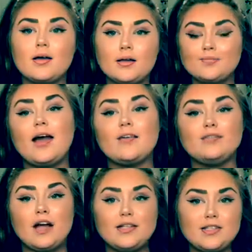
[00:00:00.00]
I have
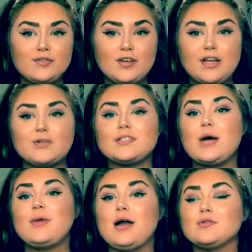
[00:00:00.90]
lots of videos
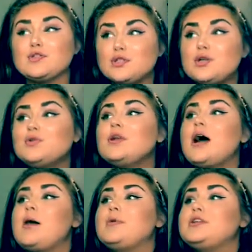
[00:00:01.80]
coming out soon.
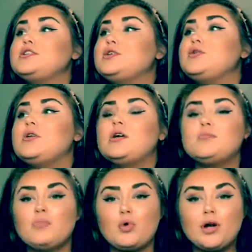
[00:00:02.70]
I'm gonna do
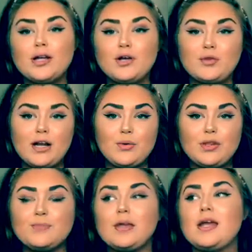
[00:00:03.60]
more Get Ready
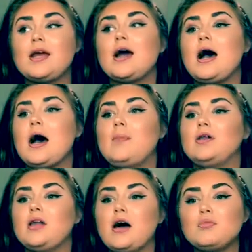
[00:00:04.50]
With Me, a
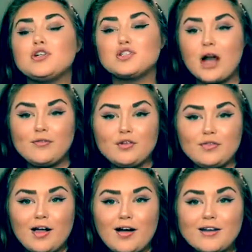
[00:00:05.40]
lot more travel
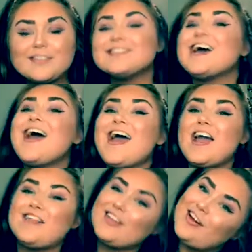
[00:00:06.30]
vlogs.
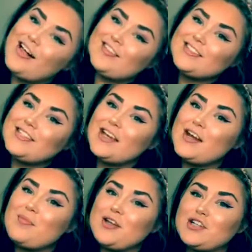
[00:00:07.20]
If y'all haven't seen
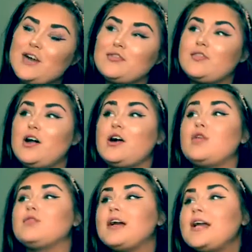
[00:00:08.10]
my travel vlog
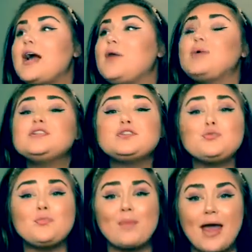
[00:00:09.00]
already, I went to
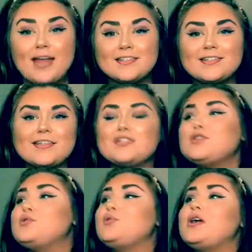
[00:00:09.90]
Bend
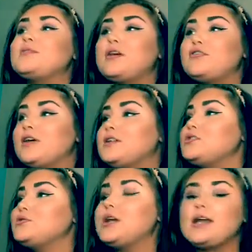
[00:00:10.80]
with my friend
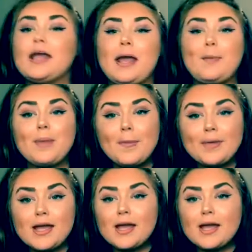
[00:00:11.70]
to get a puppy.